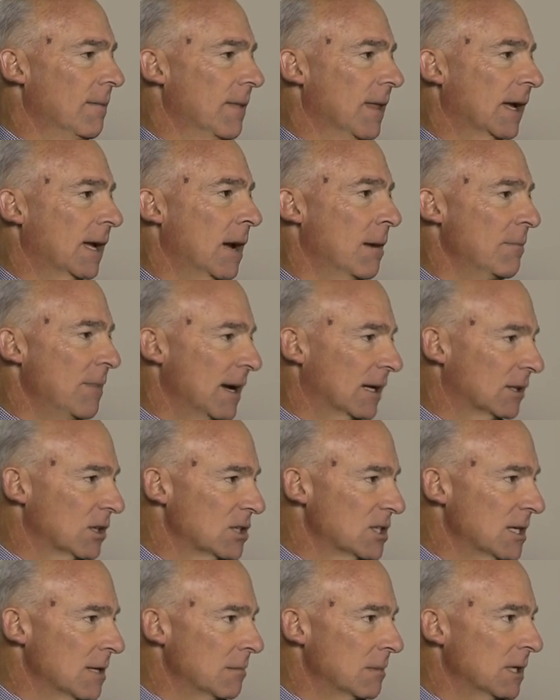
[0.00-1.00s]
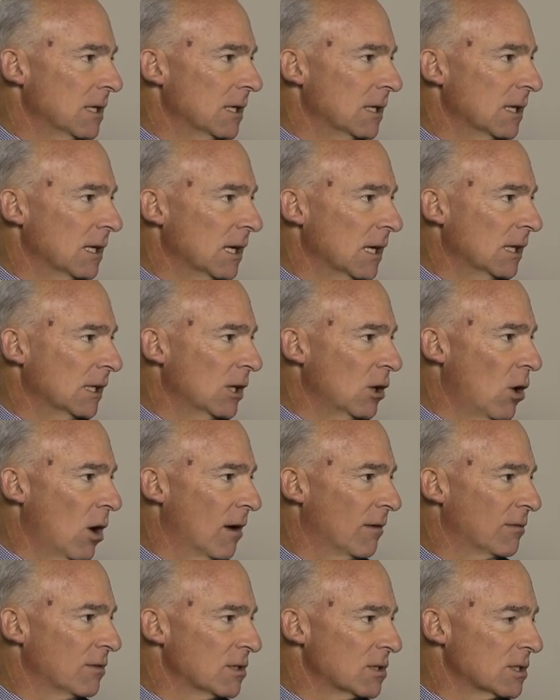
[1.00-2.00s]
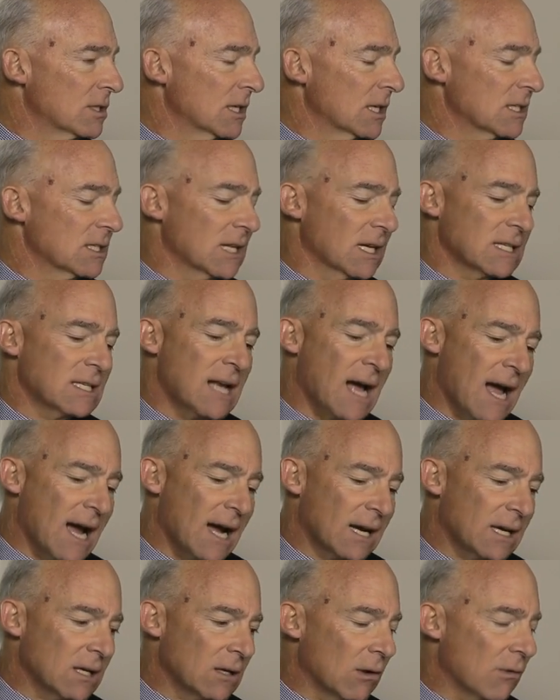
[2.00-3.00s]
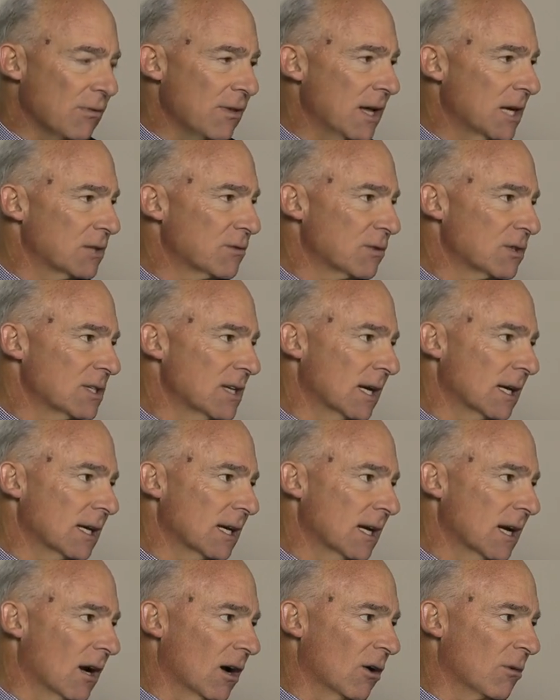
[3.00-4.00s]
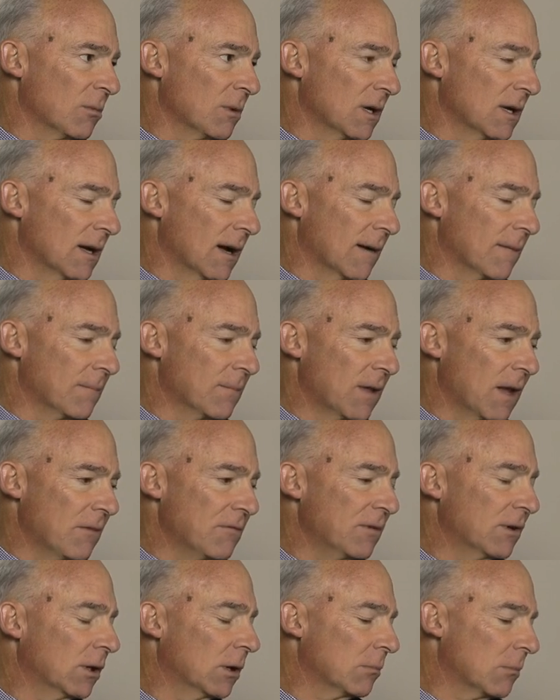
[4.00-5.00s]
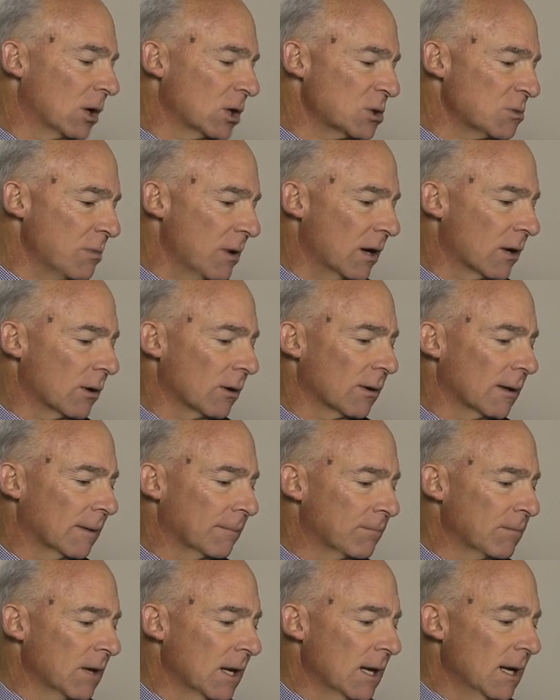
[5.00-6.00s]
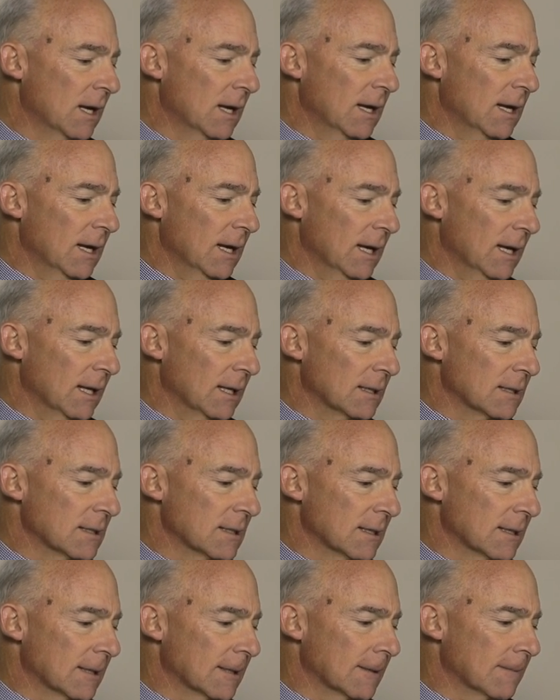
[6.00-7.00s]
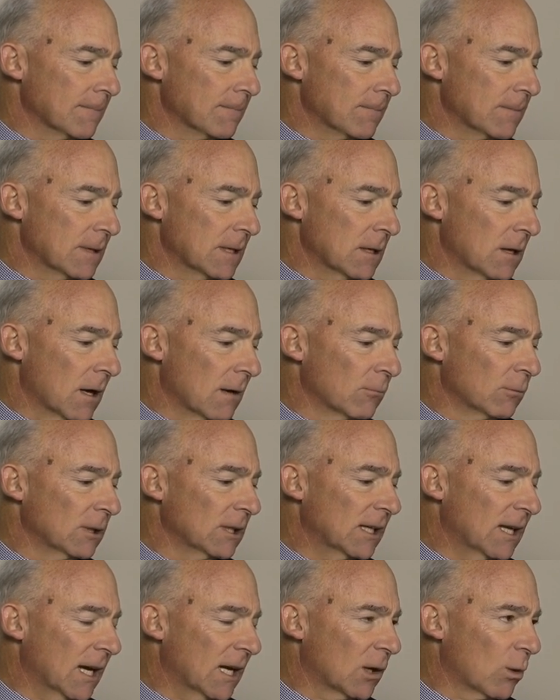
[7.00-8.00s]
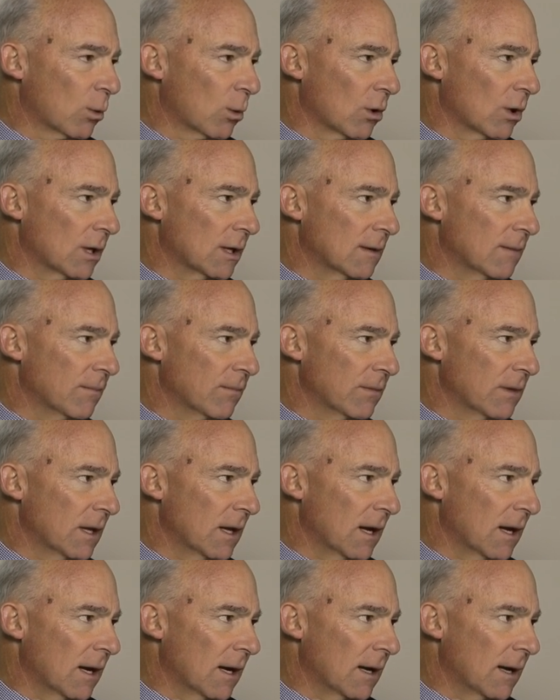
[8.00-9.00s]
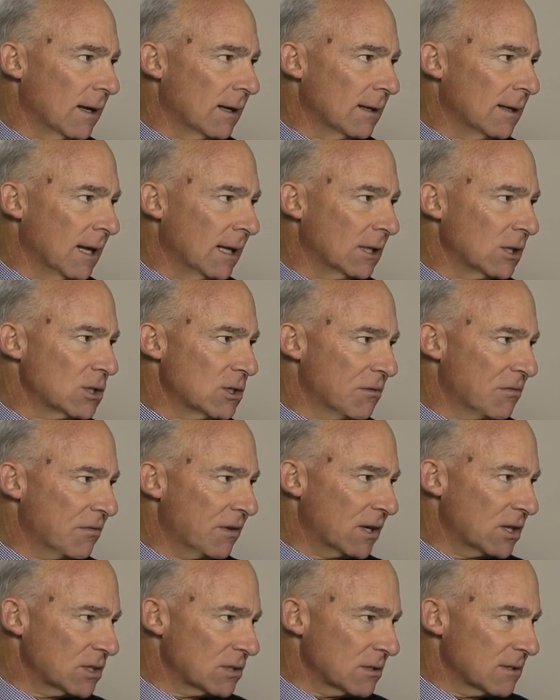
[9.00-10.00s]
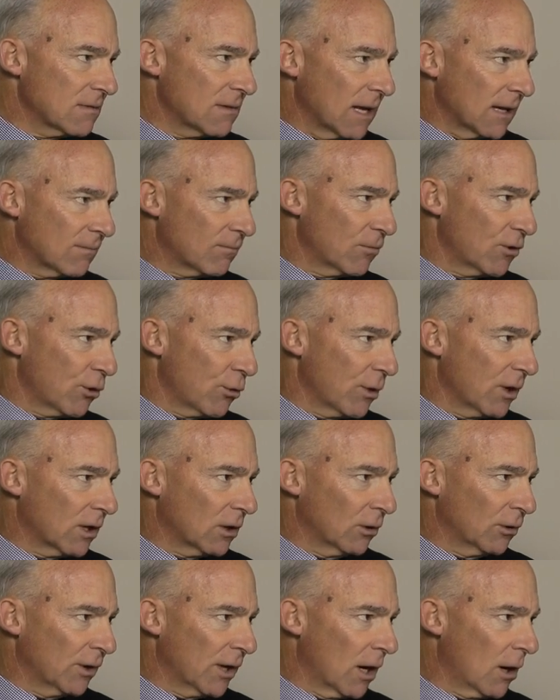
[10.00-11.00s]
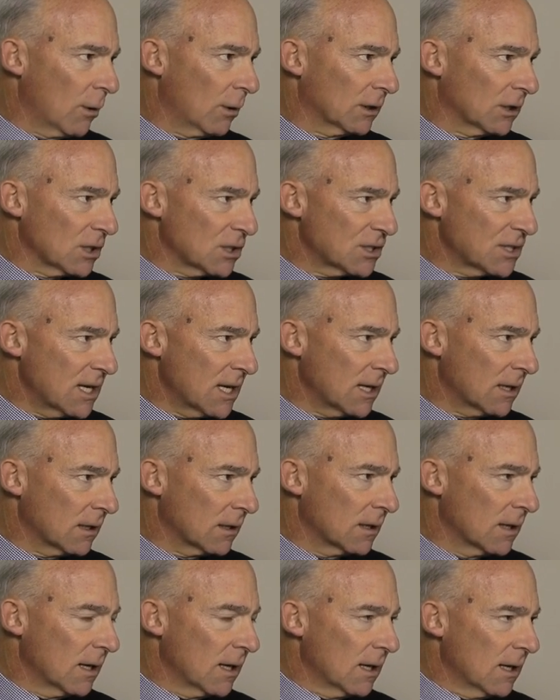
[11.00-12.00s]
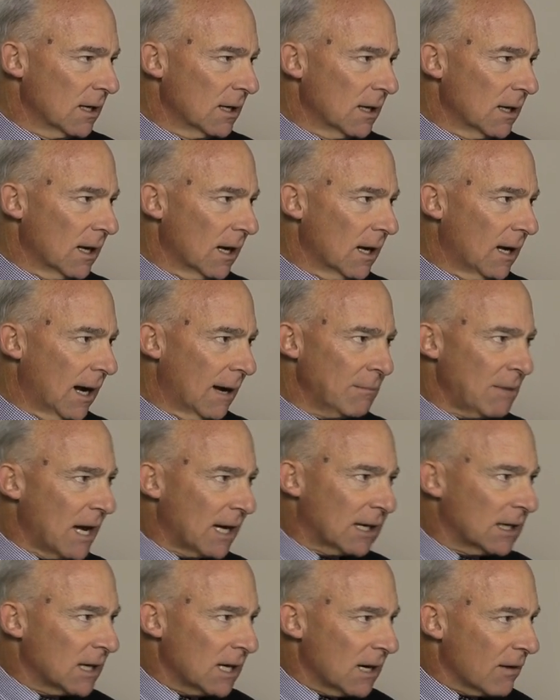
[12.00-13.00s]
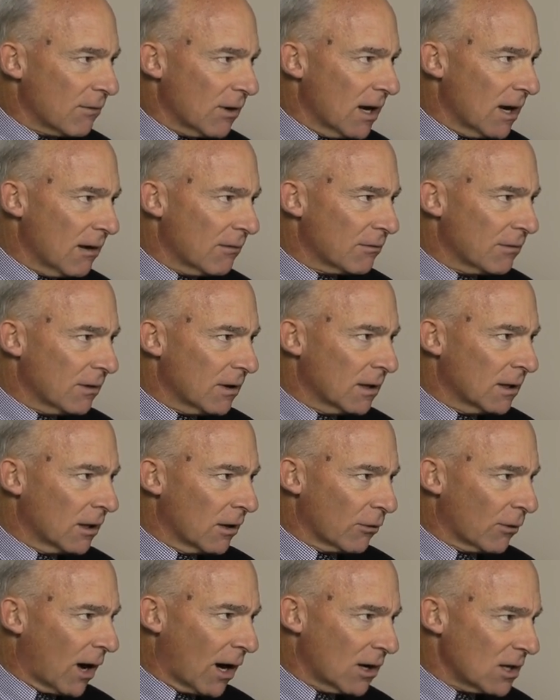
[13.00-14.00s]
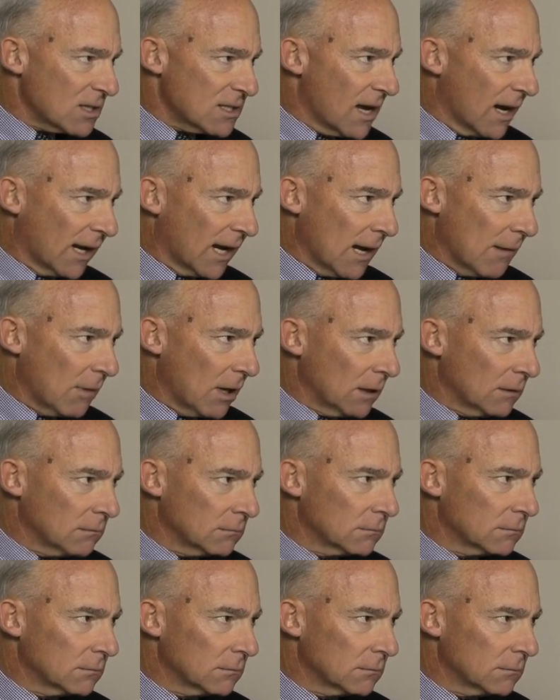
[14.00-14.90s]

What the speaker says: They come back to see me in the office and they say, "Doc, thanks for taking care of me. I'm feeling much better, and I'm really kind of worried. Now that you fixed that critical narrowing, the stent, I'm not going to never have another heart attack, am I?